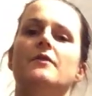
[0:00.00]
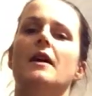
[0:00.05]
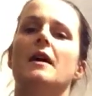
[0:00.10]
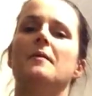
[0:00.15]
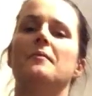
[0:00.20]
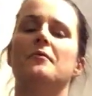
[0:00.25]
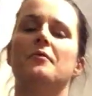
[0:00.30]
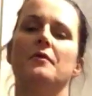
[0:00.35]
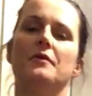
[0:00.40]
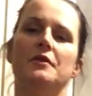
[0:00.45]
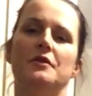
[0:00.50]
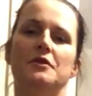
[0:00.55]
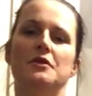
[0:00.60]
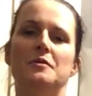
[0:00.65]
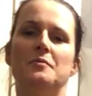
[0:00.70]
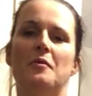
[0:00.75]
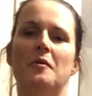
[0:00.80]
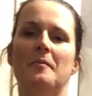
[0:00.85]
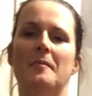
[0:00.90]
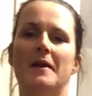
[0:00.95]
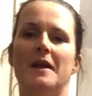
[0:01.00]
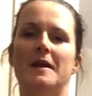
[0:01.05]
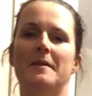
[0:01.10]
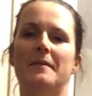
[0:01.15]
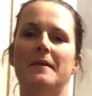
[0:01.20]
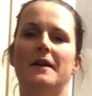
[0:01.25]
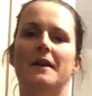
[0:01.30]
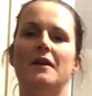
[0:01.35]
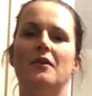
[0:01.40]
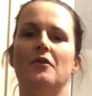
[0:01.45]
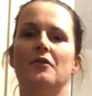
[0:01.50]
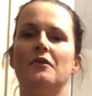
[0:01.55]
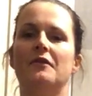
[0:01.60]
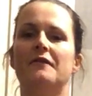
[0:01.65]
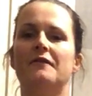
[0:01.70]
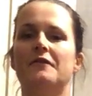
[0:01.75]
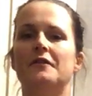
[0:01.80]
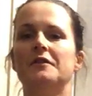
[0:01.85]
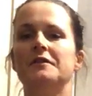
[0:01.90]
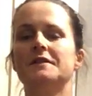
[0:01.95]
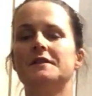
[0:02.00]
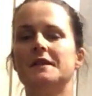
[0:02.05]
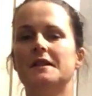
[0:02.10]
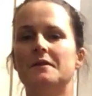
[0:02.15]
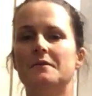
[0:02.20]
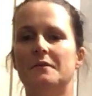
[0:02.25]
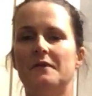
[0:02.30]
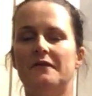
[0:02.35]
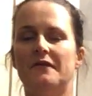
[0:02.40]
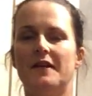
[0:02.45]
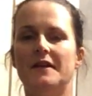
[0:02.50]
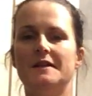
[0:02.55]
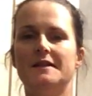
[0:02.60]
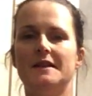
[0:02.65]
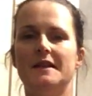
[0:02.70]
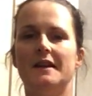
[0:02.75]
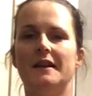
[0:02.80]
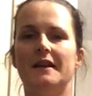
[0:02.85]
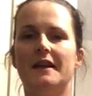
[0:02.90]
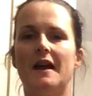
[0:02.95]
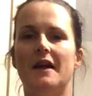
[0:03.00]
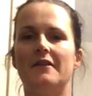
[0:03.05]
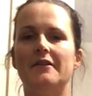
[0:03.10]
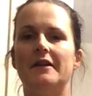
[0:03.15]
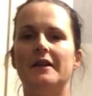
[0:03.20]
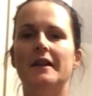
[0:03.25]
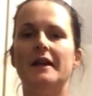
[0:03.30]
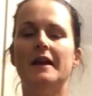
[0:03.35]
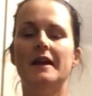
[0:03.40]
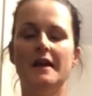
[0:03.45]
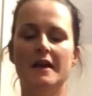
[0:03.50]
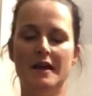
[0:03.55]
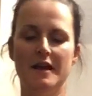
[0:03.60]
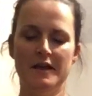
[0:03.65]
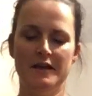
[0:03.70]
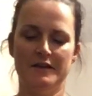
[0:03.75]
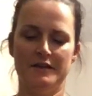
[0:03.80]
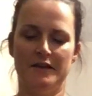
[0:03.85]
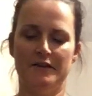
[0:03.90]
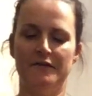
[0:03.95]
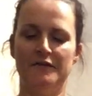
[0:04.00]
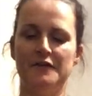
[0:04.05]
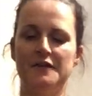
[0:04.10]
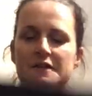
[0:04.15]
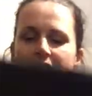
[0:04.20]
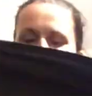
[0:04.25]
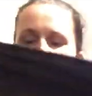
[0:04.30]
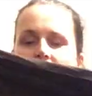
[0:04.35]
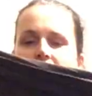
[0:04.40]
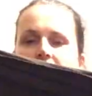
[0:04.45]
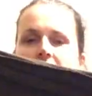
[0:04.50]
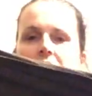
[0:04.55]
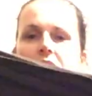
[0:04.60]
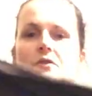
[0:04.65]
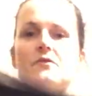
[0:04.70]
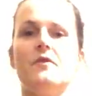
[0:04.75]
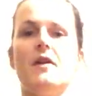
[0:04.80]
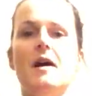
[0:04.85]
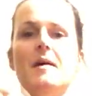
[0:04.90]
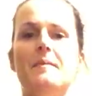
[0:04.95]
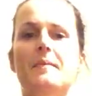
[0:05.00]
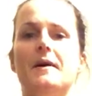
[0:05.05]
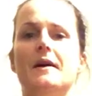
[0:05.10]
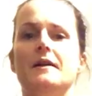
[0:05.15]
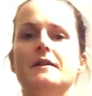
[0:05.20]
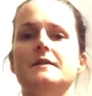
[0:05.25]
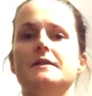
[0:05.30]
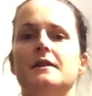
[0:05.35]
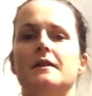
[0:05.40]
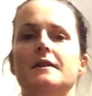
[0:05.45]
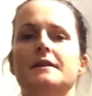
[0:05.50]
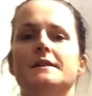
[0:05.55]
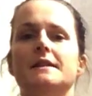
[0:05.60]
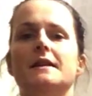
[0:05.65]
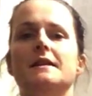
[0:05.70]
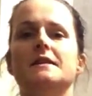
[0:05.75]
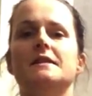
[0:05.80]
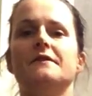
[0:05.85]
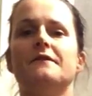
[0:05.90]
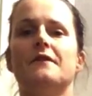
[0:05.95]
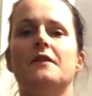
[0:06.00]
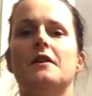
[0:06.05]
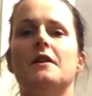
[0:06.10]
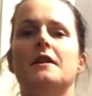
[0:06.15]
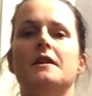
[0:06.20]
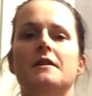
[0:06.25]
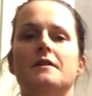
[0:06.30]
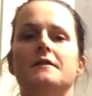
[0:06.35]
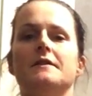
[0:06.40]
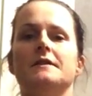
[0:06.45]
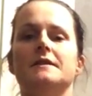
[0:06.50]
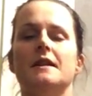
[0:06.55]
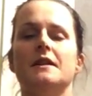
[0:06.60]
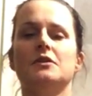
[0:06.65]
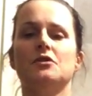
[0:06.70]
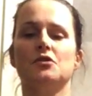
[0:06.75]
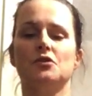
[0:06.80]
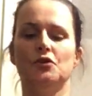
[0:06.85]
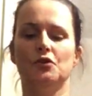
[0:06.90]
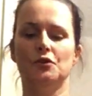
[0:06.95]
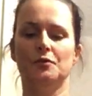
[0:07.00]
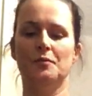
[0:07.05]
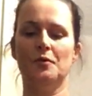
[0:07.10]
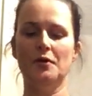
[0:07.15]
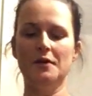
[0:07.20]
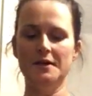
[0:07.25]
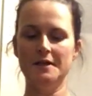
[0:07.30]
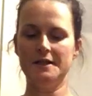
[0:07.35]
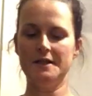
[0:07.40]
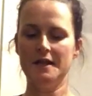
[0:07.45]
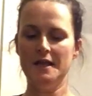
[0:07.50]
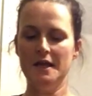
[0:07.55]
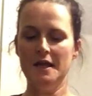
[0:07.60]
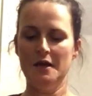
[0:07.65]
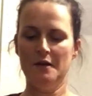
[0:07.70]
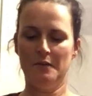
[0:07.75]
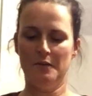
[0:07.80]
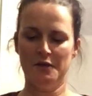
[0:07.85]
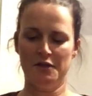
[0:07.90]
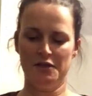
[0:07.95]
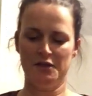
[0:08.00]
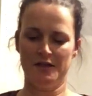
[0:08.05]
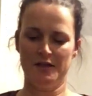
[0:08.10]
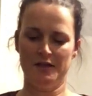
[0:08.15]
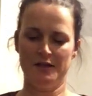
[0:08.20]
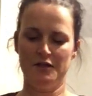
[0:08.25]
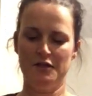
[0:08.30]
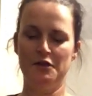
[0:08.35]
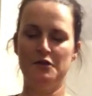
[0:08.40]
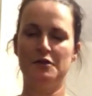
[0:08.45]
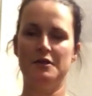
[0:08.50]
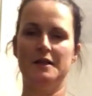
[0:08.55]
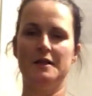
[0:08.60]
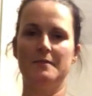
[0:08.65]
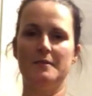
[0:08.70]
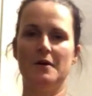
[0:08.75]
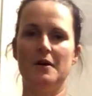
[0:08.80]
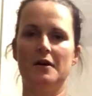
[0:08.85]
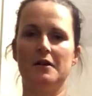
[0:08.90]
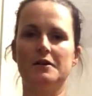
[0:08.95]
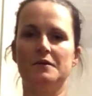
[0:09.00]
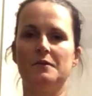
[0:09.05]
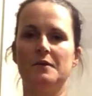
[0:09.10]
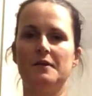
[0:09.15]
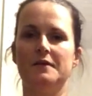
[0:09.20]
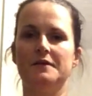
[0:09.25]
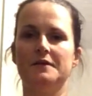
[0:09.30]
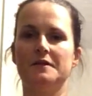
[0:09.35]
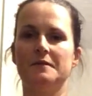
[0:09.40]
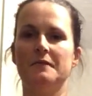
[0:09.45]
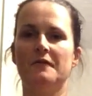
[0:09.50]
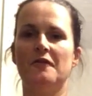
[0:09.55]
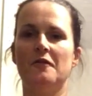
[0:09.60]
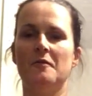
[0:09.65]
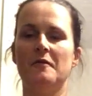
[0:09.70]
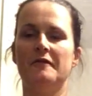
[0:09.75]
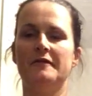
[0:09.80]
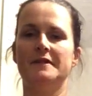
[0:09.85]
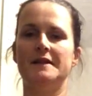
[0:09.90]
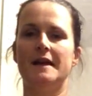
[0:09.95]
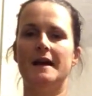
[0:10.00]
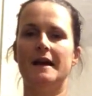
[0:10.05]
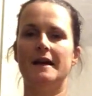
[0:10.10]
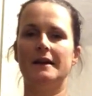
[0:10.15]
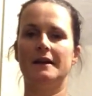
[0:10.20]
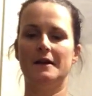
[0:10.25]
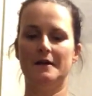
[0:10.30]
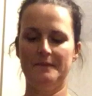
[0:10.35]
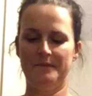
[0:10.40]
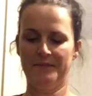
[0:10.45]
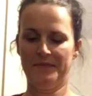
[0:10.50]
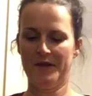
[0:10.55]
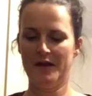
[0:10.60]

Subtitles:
wrap with a newborn baby on a front inward facing carry. So first of all, get your wrap and identify the central point, which is usually marked with some form of a tag.